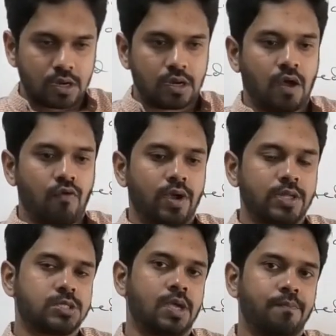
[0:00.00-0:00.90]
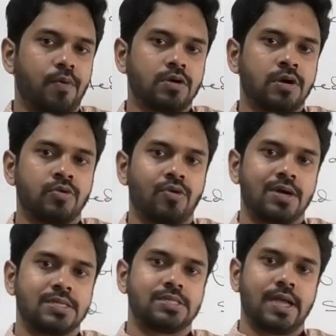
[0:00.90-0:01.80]
Now, it's important to
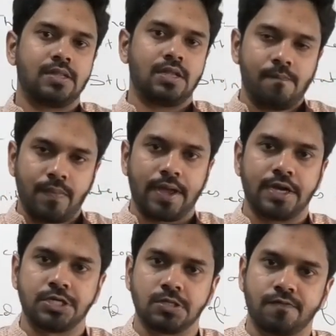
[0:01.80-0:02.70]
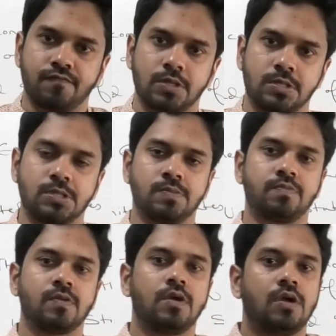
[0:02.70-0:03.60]
understand the implications of
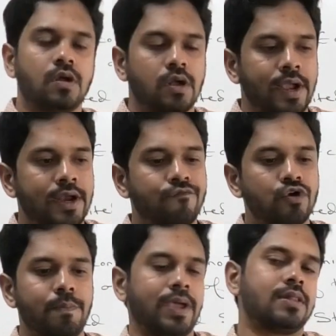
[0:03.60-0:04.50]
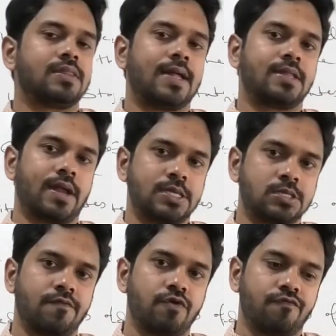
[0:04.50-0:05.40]
this. It would mean that the
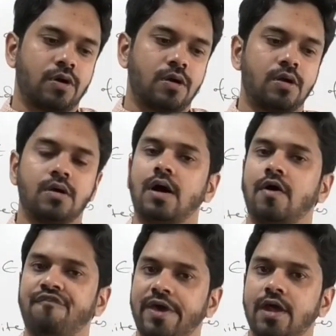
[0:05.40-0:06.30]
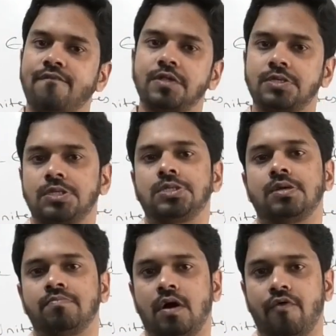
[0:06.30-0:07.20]
rest of the world, aware of the
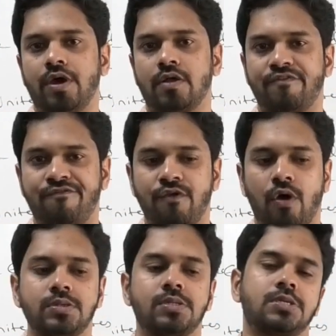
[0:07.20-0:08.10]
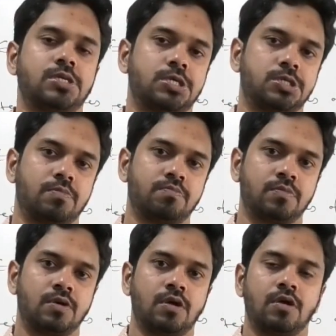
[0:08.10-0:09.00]
system, aware of the flaws in the system,
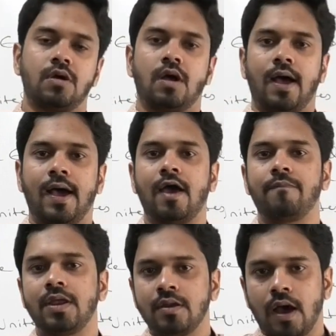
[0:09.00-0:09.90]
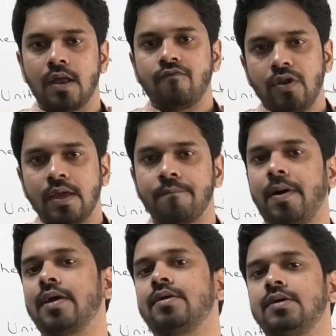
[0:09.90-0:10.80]
have been unwilling
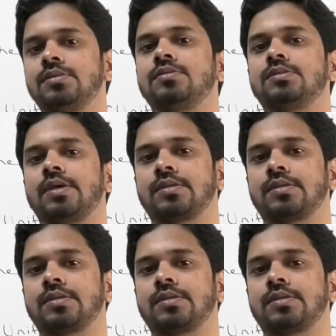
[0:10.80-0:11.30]
partners in this